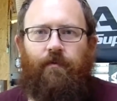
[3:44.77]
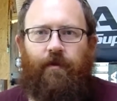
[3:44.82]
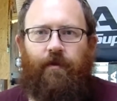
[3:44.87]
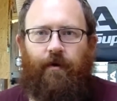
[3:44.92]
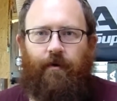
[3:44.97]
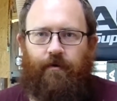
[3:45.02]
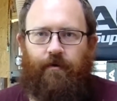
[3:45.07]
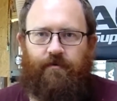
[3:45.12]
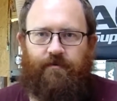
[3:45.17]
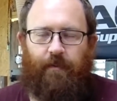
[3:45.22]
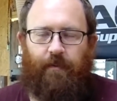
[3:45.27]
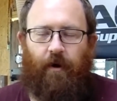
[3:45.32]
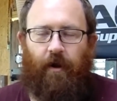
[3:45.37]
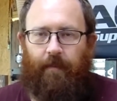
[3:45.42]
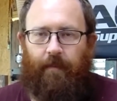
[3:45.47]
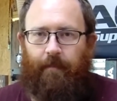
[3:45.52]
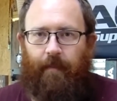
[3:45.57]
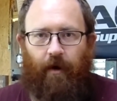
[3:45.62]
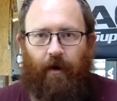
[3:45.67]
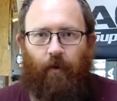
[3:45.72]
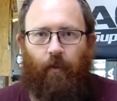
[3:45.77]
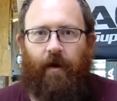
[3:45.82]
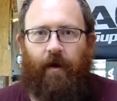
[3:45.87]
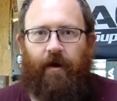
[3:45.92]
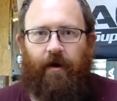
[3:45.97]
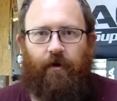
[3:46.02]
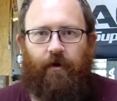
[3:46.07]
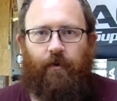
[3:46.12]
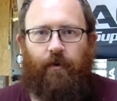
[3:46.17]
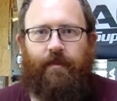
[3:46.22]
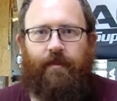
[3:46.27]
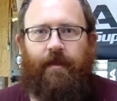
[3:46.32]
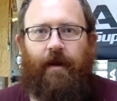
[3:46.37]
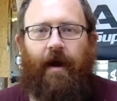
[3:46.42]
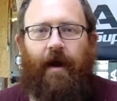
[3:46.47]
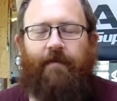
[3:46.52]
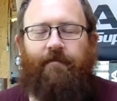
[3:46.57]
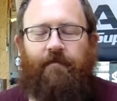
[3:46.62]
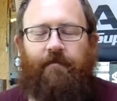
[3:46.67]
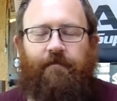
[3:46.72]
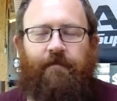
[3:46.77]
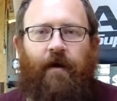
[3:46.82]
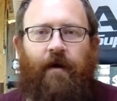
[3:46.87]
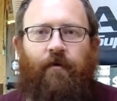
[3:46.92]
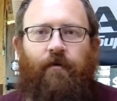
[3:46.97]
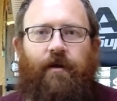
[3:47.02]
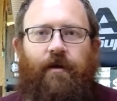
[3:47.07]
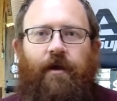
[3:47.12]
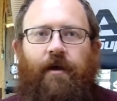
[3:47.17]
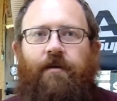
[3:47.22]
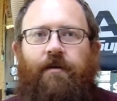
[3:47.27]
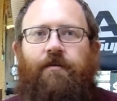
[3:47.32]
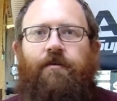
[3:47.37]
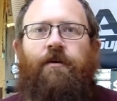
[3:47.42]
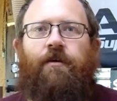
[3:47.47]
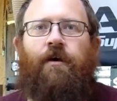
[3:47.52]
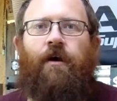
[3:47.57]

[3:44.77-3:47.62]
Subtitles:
there's probably a better way to do it that I haven't found yet.